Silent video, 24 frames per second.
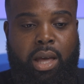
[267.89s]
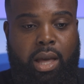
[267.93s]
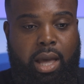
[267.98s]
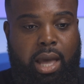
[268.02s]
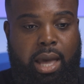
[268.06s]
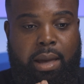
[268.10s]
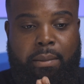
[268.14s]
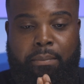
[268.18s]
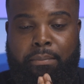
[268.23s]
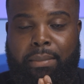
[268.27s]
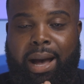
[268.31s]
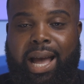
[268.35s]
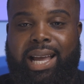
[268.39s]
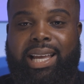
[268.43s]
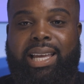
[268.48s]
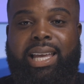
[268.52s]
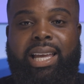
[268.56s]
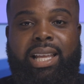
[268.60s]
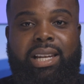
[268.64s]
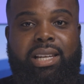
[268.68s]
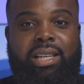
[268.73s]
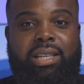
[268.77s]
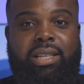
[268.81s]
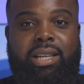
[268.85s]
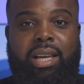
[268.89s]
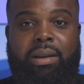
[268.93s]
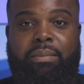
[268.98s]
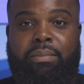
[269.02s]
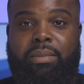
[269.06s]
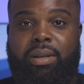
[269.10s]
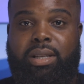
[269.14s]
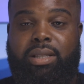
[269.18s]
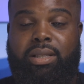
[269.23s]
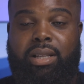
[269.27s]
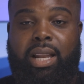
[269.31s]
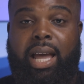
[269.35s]
And by getting in
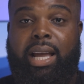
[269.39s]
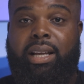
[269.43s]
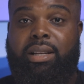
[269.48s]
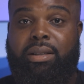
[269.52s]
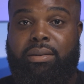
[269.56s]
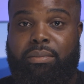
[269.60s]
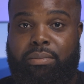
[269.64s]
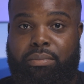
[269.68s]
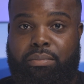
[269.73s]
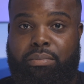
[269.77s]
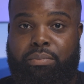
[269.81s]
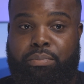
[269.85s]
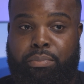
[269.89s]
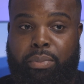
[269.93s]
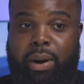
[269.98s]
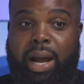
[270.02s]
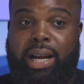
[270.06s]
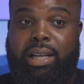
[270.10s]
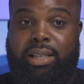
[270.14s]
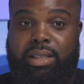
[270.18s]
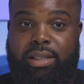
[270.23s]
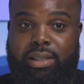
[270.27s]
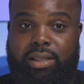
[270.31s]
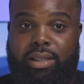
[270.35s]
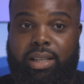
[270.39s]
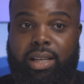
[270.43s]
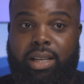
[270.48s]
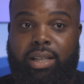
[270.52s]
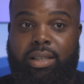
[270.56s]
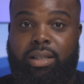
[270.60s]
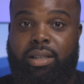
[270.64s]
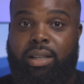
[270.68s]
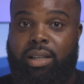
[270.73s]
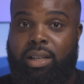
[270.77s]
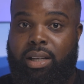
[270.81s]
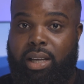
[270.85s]
shape is like
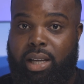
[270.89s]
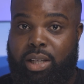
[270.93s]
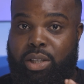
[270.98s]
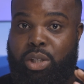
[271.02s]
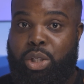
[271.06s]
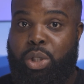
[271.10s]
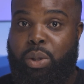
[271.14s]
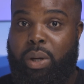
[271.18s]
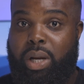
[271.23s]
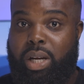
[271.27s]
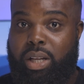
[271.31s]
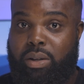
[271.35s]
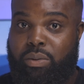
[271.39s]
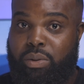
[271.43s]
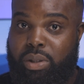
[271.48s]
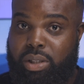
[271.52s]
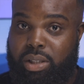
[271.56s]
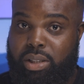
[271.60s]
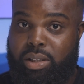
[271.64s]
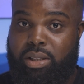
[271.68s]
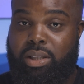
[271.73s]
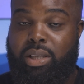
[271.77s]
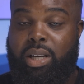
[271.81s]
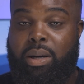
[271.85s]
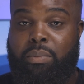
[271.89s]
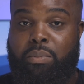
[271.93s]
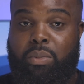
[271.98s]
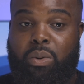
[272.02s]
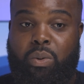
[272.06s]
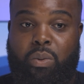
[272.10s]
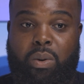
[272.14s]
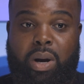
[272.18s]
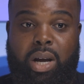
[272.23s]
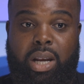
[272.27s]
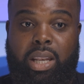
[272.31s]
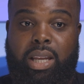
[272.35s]
practicing and training, which is
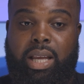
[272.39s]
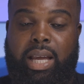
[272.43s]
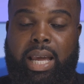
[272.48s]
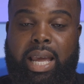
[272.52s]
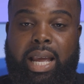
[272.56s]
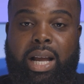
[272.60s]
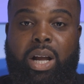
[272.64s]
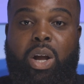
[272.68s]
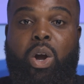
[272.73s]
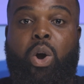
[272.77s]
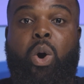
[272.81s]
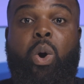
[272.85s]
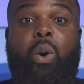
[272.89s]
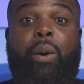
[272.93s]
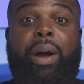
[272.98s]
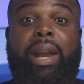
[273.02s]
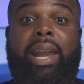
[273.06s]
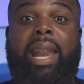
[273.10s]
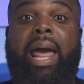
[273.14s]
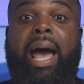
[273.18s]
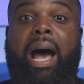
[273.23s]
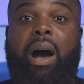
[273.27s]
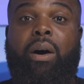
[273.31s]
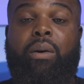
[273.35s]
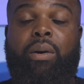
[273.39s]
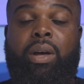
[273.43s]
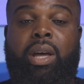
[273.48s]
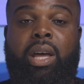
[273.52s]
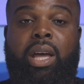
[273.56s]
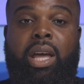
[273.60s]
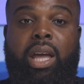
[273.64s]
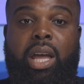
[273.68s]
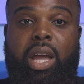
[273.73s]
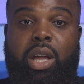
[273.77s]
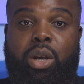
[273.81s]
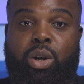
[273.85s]
number 1, and going out
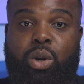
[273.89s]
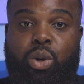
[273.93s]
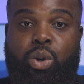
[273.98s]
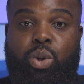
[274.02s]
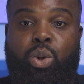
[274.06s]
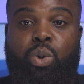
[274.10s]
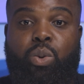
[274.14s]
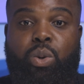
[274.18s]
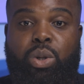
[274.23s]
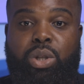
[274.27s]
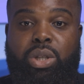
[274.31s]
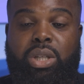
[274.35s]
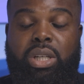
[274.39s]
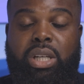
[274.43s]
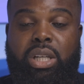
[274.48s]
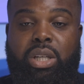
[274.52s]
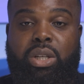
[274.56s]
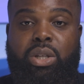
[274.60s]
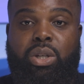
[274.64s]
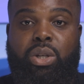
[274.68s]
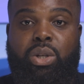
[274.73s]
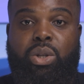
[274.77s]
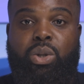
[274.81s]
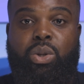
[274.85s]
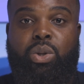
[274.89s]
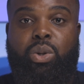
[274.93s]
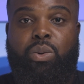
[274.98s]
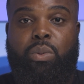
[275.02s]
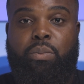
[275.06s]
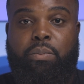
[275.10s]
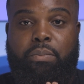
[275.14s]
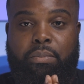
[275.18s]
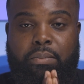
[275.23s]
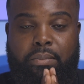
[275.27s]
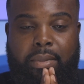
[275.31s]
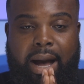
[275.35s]
and do what you need to
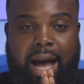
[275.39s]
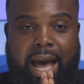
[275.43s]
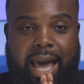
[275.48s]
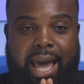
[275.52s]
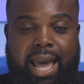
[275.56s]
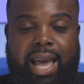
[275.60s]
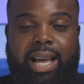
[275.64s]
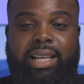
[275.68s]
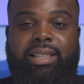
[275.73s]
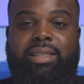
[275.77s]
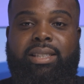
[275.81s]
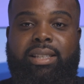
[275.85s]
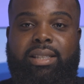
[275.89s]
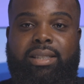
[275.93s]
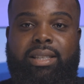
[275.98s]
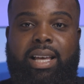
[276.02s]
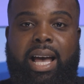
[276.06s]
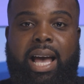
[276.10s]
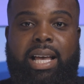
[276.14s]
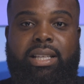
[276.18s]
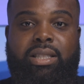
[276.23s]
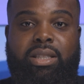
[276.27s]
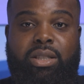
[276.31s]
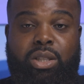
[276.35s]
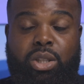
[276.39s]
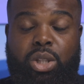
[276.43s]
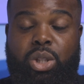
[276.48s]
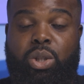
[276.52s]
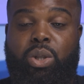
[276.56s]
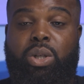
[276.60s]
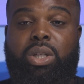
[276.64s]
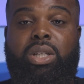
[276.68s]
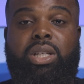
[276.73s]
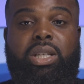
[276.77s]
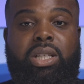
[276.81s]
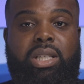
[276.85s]
do by exercising,
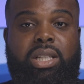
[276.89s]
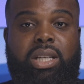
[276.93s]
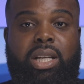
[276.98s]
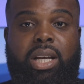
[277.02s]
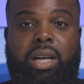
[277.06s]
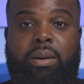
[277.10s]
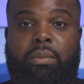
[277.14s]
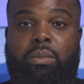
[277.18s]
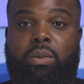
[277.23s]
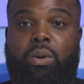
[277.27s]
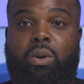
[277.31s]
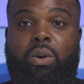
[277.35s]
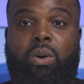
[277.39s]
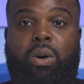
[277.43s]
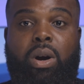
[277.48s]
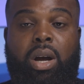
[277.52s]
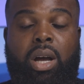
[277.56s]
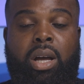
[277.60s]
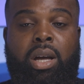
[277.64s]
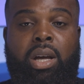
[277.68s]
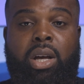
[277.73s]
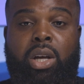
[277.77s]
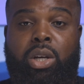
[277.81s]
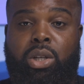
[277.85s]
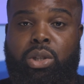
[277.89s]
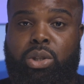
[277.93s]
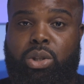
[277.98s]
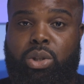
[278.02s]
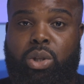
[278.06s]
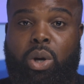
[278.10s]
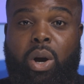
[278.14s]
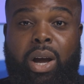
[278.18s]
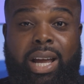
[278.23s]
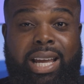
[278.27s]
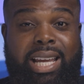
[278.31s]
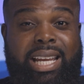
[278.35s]
join the gym, or
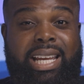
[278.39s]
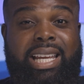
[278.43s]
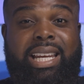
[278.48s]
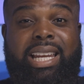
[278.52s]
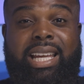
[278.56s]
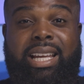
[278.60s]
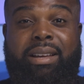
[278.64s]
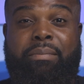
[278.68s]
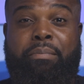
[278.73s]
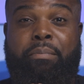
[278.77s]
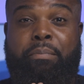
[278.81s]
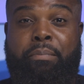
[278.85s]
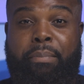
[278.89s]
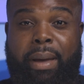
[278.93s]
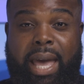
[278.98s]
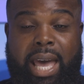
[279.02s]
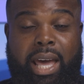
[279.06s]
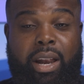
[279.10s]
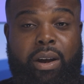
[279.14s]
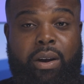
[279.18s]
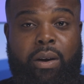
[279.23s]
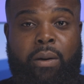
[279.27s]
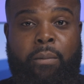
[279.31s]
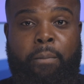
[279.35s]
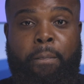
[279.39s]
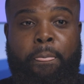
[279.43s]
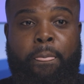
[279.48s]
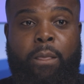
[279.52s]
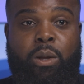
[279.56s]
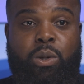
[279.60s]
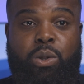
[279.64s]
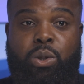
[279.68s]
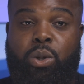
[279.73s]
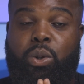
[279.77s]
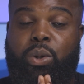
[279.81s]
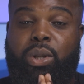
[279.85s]
start eating better
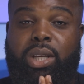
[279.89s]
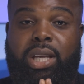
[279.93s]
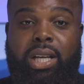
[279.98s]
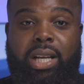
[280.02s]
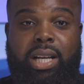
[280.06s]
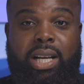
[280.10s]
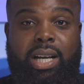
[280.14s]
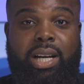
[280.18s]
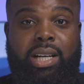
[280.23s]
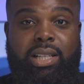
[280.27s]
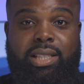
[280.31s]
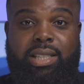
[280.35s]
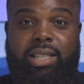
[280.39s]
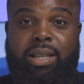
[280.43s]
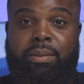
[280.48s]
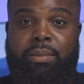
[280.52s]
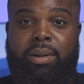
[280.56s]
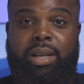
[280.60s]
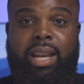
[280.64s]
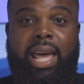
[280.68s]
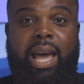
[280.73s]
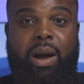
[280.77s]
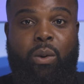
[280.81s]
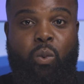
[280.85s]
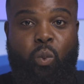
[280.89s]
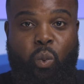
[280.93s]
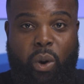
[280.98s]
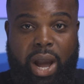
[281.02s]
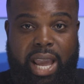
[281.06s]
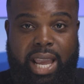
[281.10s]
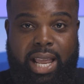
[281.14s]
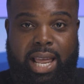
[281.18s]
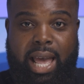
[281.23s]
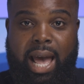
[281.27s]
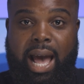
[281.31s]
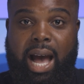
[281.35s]
so you can cut some of that
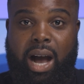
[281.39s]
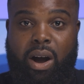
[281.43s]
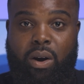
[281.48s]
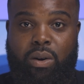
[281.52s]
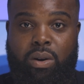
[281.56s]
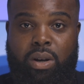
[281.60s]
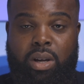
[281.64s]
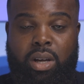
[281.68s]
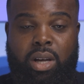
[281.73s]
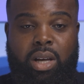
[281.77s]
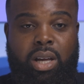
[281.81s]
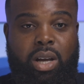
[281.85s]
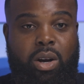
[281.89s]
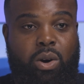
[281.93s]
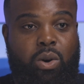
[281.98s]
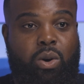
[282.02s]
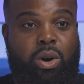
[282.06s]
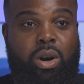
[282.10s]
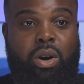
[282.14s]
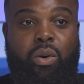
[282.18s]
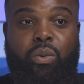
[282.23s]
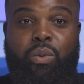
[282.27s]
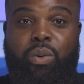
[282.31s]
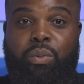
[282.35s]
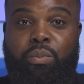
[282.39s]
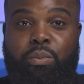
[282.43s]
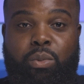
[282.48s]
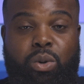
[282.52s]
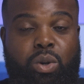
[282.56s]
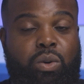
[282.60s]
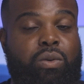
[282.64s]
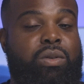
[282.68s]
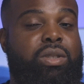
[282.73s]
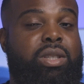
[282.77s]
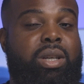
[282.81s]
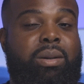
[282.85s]
weight out, or
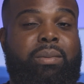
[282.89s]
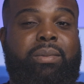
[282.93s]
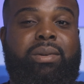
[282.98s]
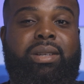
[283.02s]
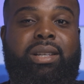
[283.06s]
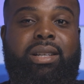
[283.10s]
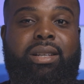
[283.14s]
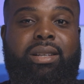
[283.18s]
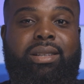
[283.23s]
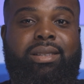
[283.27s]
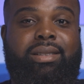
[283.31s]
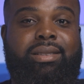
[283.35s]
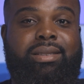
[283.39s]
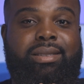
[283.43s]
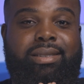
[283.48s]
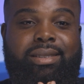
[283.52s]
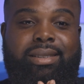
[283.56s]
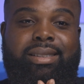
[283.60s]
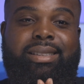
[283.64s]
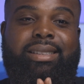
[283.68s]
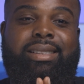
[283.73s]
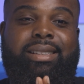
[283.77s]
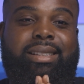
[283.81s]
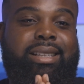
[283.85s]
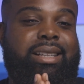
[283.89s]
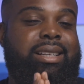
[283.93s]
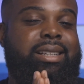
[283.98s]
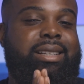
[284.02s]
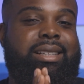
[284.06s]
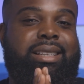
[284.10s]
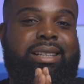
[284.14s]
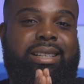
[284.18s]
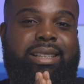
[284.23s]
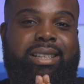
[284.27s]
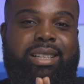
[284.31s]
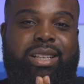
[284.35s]
remove some of
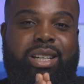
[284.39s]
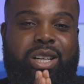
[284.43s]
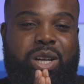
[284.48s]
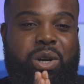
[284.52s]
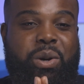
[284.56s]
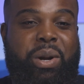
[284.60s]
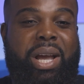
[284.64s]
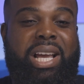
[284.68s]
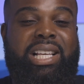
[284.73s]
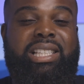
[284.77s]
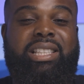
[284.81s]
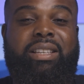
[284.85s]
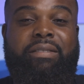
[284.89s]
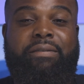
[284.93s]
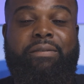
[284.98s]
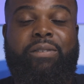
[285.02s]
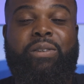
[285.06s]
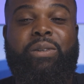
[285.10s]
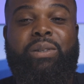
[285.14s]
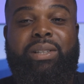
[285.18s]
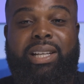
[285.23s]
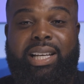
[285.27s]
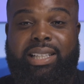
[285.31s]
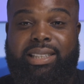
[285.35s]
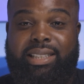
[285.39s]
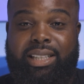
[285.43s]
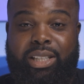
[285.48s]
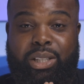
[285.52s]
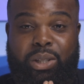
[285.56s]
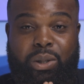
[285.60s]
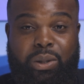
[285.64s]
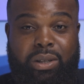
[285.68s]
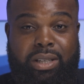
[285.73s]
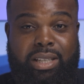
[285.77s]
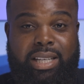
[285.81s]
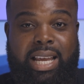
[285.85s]
the crazy food that's
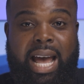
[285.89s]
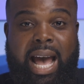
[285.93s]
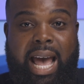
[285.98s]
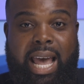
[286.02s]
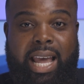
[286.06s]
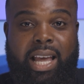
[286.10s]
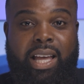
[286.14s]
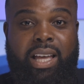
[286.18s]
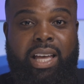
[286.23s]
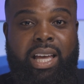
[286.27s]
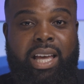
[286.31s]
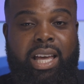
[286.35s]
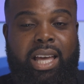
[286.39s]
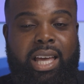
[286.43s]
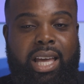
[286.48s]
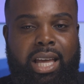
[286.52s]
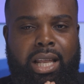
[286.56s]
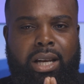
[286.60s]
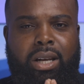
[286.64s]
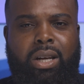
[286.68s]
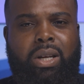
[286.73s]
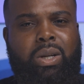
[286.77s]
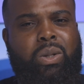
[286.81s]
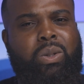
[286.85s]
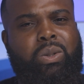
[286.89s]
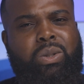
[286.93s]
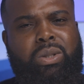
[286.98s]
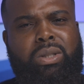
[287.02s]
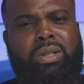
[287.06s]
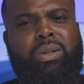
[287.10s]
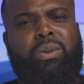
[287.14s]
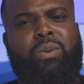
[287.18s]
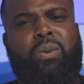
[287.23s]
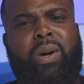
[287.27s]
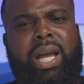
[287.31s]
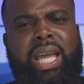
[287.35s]
in your diet and lose
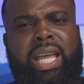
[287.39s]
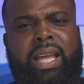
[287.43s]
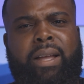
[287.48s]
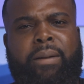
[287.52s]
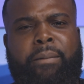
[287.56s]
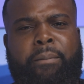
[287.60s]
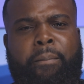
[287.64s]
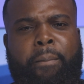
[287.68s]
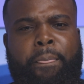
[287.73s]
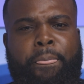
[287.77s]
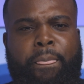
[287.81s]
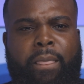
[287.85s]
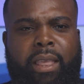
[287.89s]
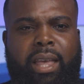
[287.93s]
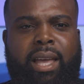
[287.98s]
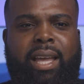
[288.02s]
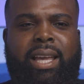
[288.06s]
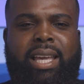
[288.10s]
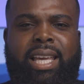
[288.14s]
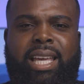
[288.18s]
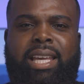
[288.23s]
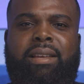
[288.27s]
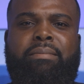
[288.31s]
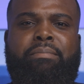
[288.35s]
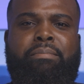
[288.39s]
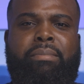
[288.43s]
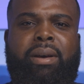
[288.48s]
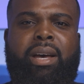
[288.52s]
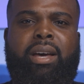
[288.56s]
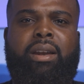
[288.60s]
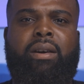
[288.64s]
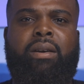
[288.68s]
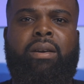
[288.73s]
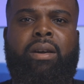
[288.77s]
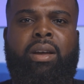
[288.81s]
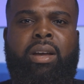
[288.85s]
the weight and eat
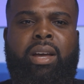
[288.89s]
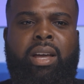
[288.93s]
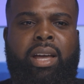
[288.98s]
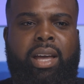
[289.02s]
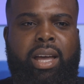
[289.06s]
better.